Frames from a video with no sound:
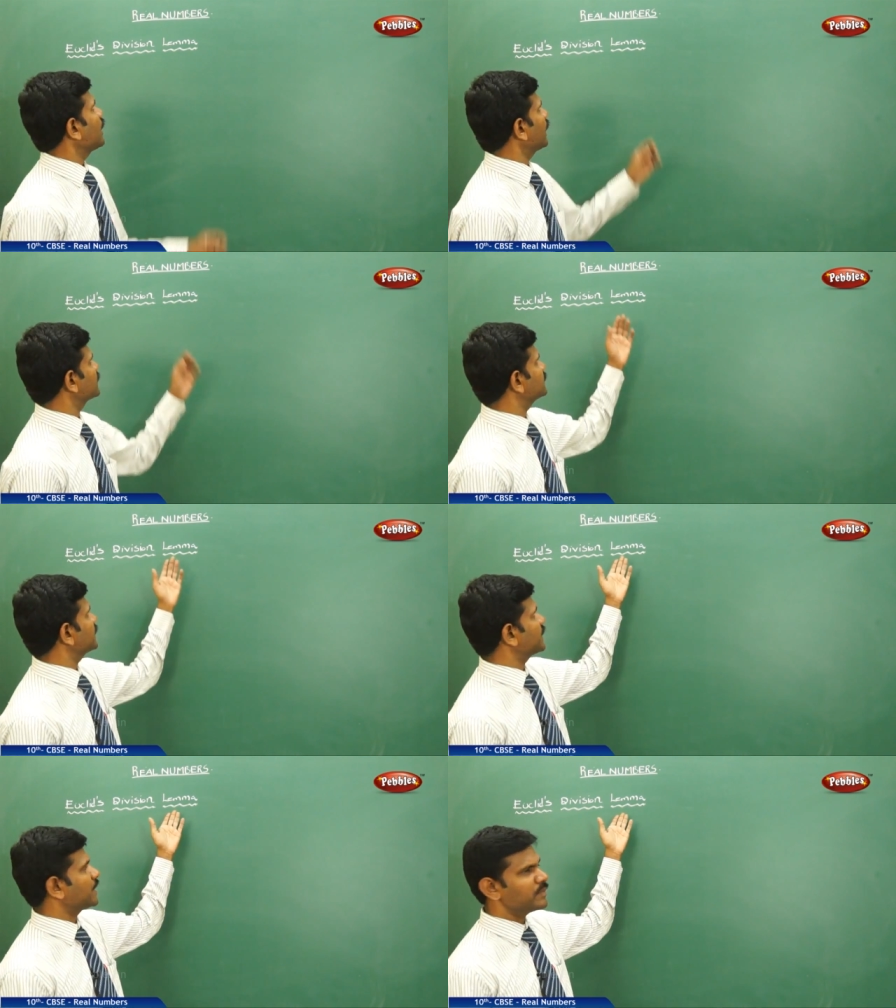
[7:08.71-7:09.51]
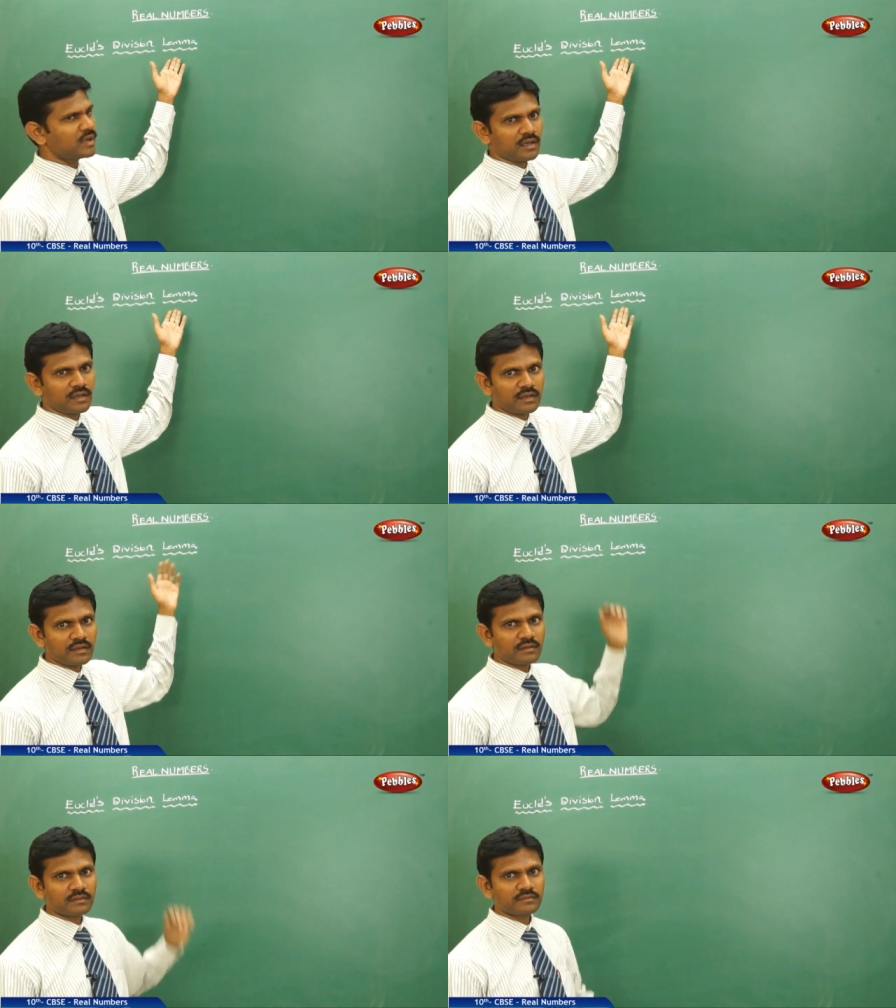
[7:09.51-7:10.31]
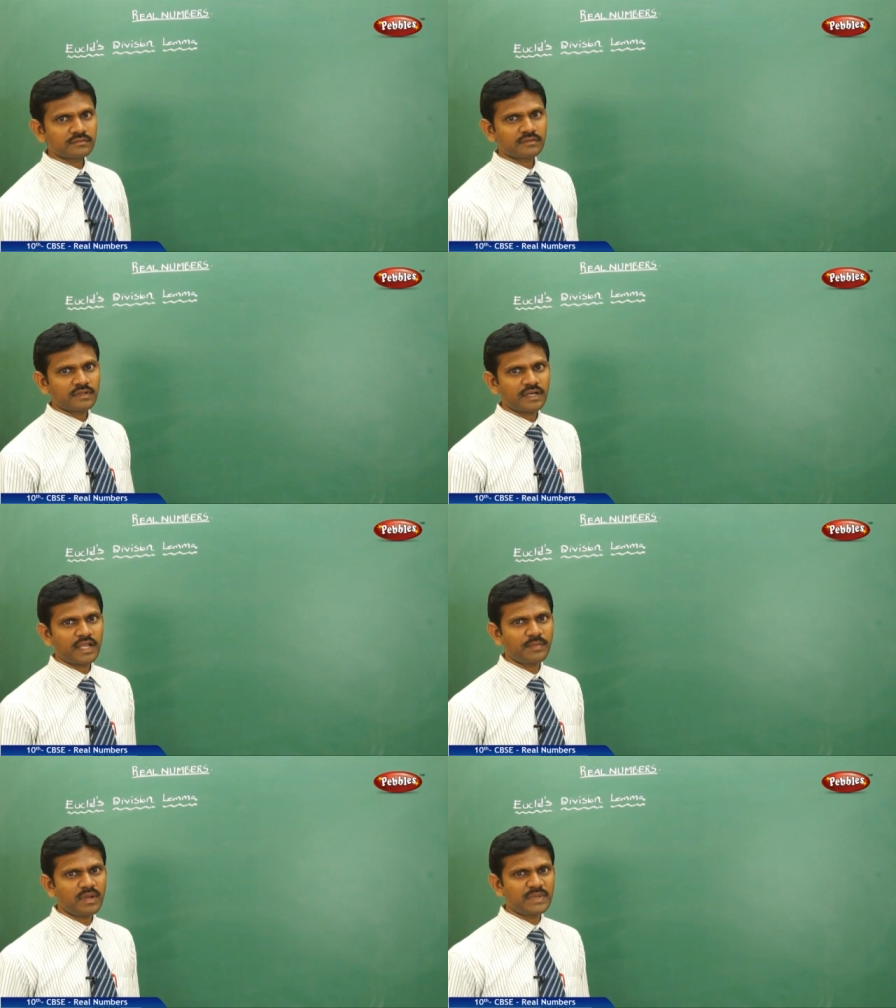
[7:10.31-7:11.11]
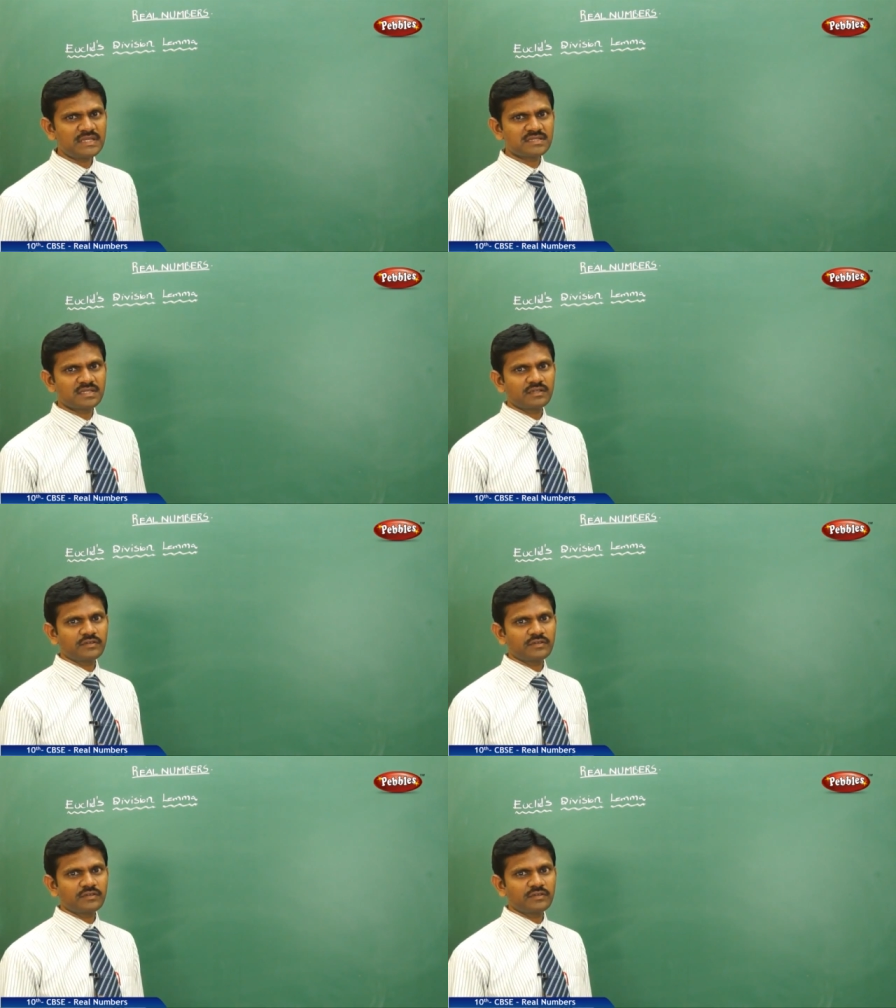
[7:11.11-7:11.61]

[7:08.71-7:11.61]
And then lemma. Lemma means